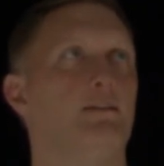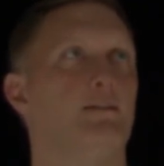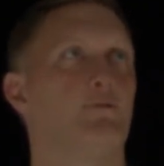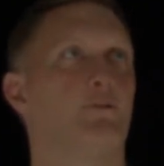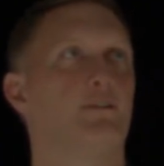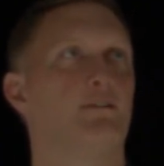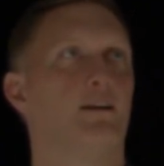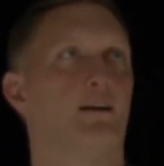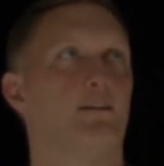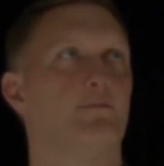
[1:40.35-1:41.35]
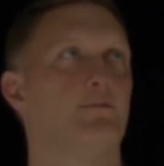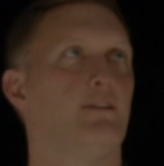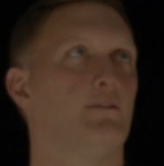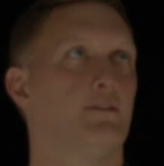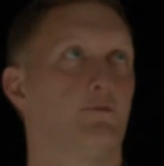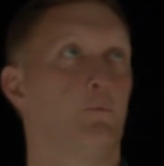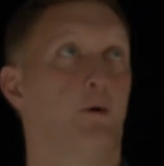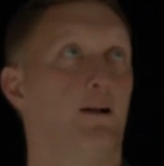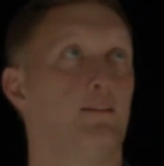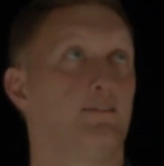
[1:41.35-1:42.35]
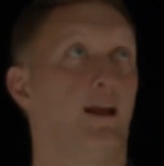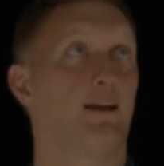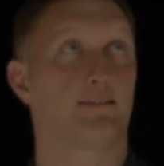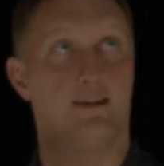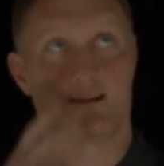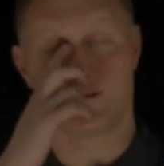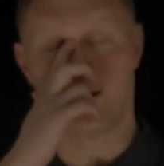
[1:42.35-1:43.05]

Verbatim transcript: different wireless access,